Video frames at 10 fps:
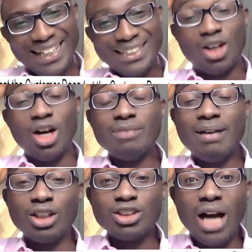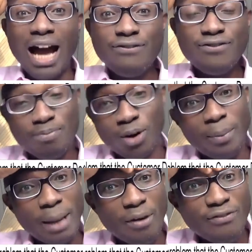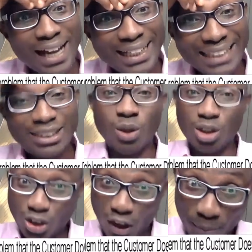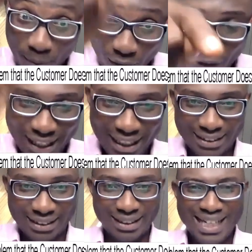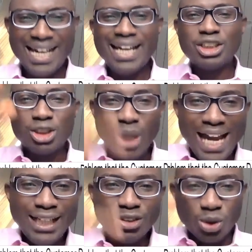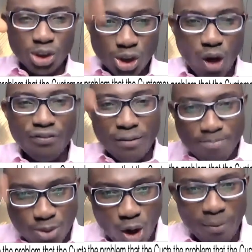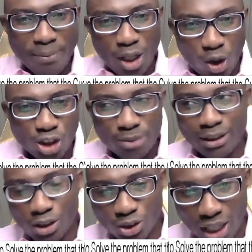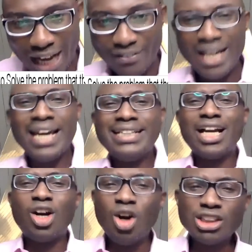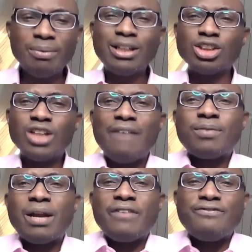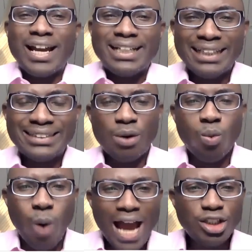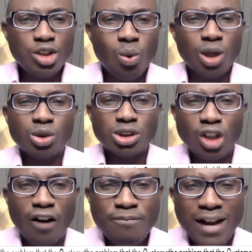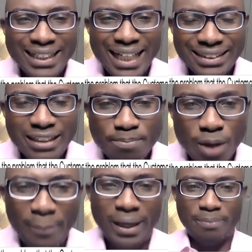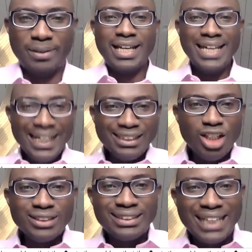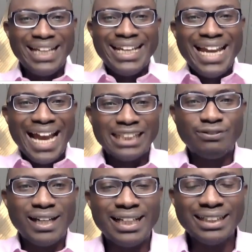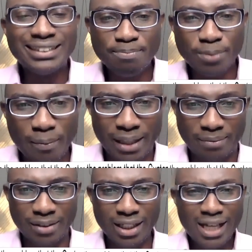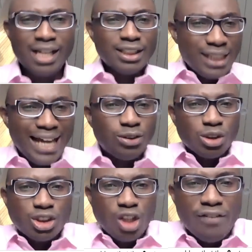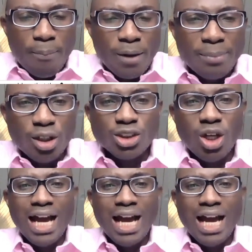The customer does not have problem of financing. You want to solve the problem of financing. Trying to solve the problem the customer does not have. The customer does not have problem with financing. Why do you want to solve financing problem? He is not saying he has financing problem. Trying to solve the problem does not